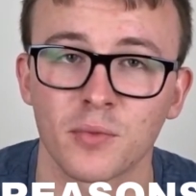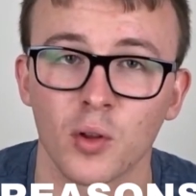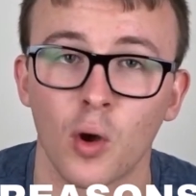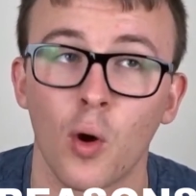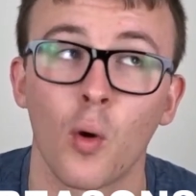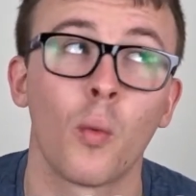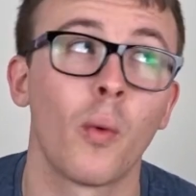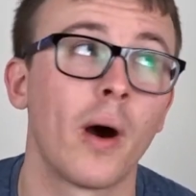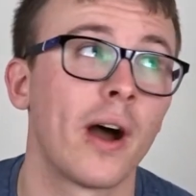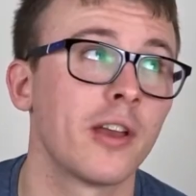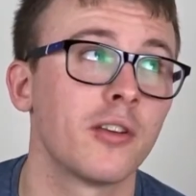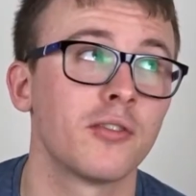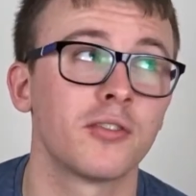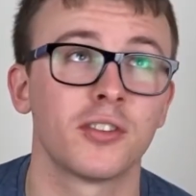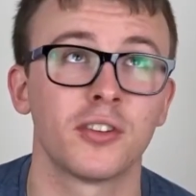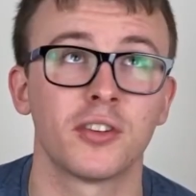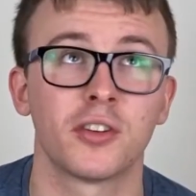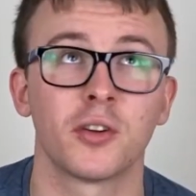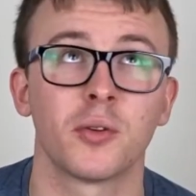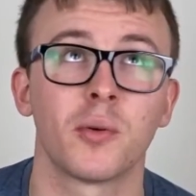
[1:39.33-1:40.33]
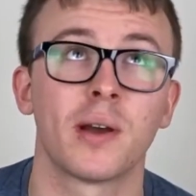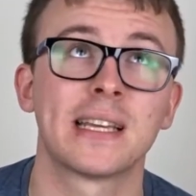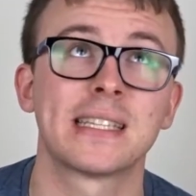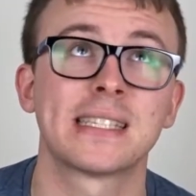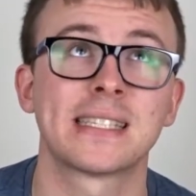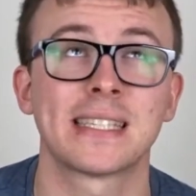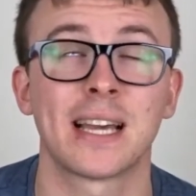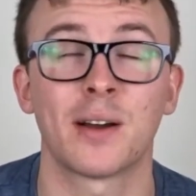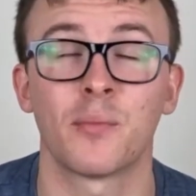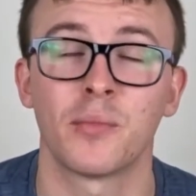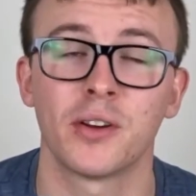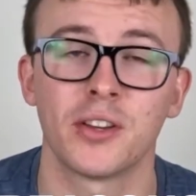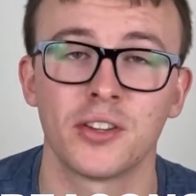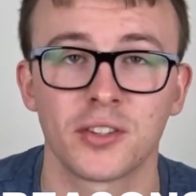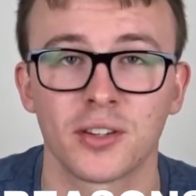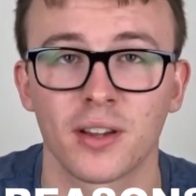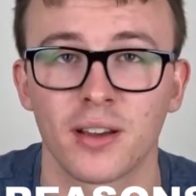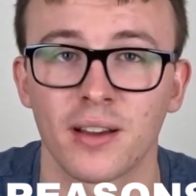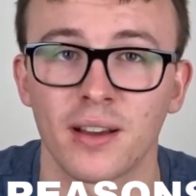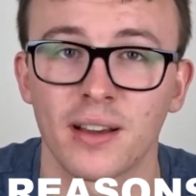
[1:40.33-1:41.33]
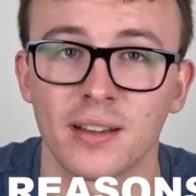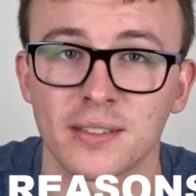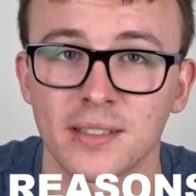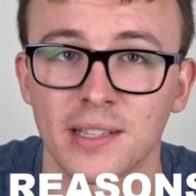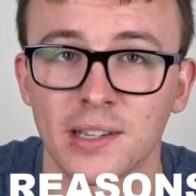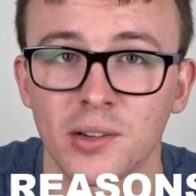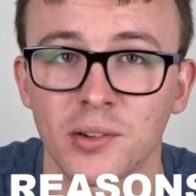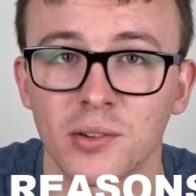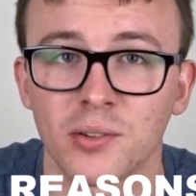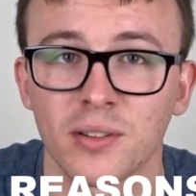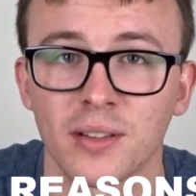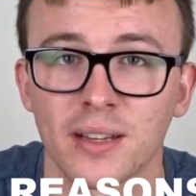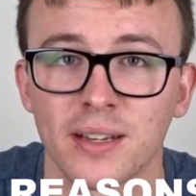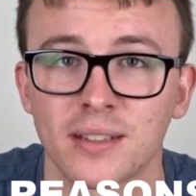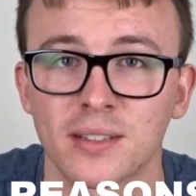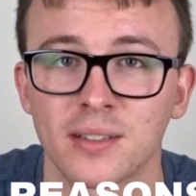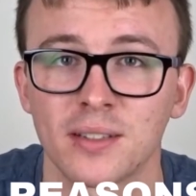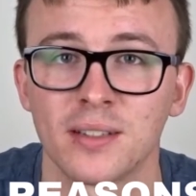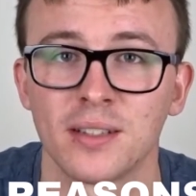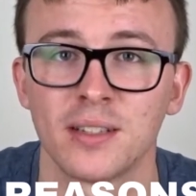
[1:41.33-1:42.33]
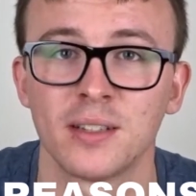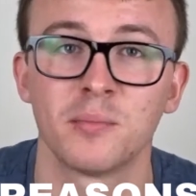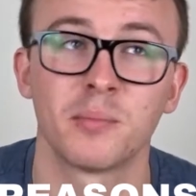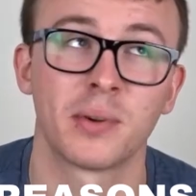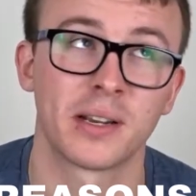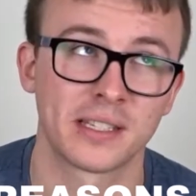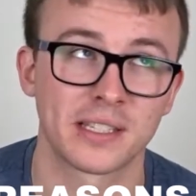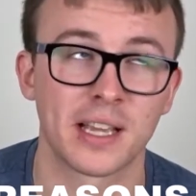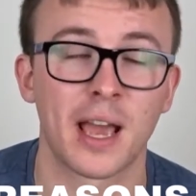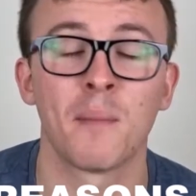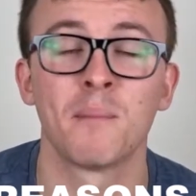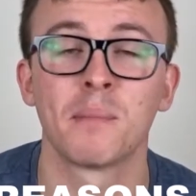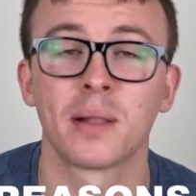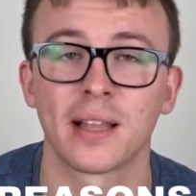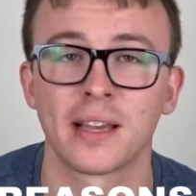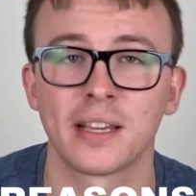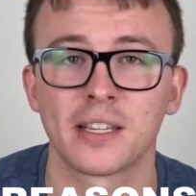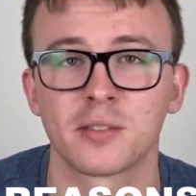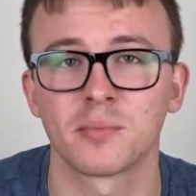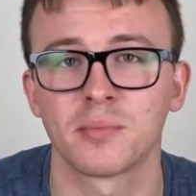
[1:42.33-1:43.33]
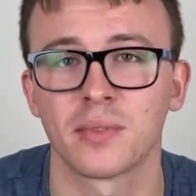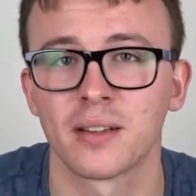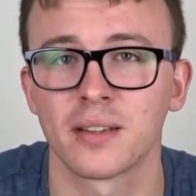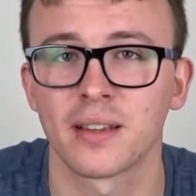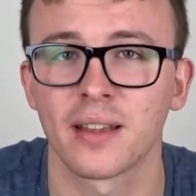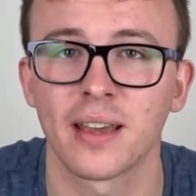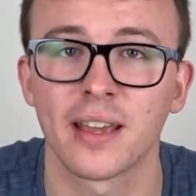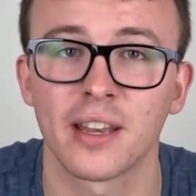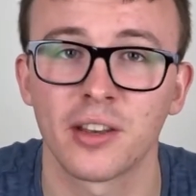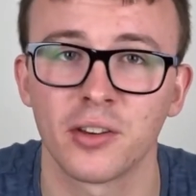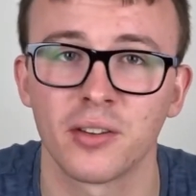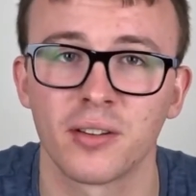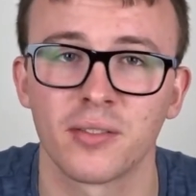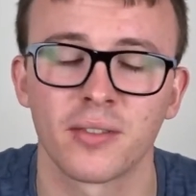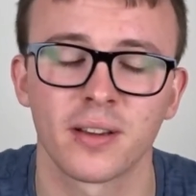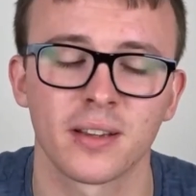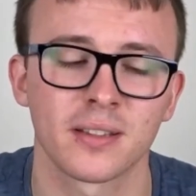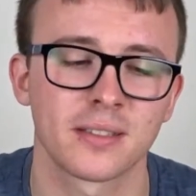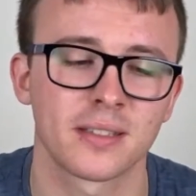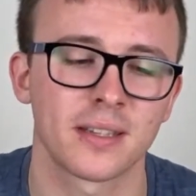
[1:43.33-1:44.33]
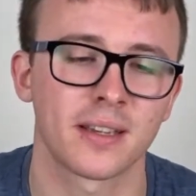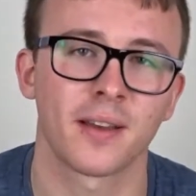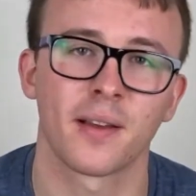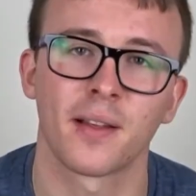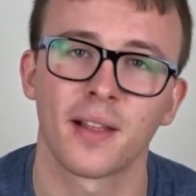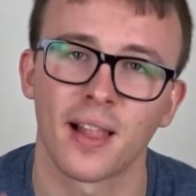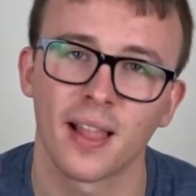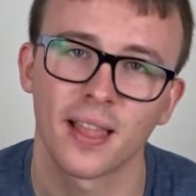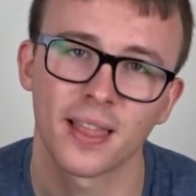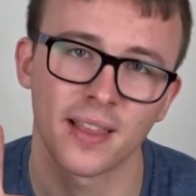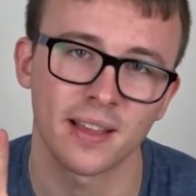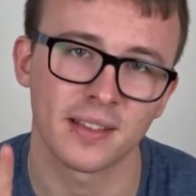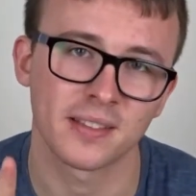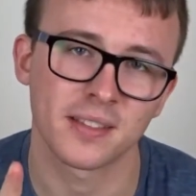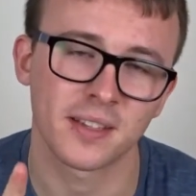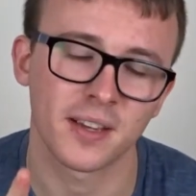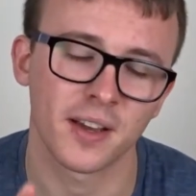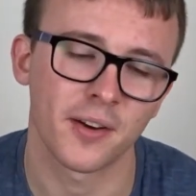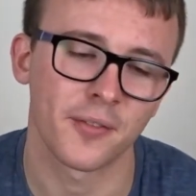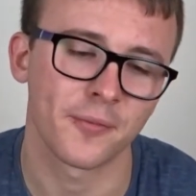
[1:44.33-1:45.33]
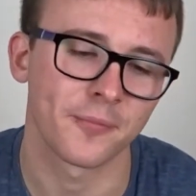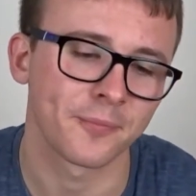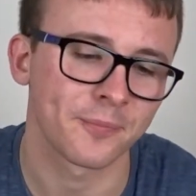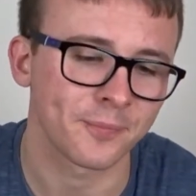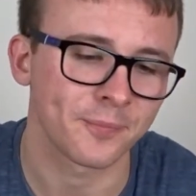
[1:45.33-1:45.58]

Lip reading: or why you should do a sandwich year, as they call it, but it's a placement in university. Let's go.